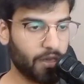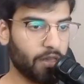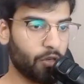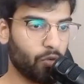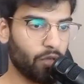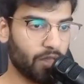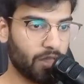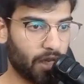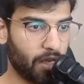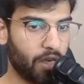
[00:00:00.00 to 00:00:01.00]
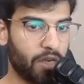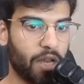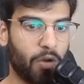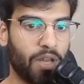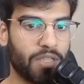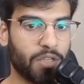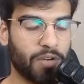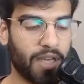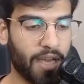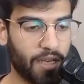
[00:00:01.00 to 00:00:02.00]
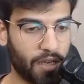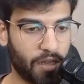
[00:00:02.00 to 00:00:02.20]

The tool is done. Now let's create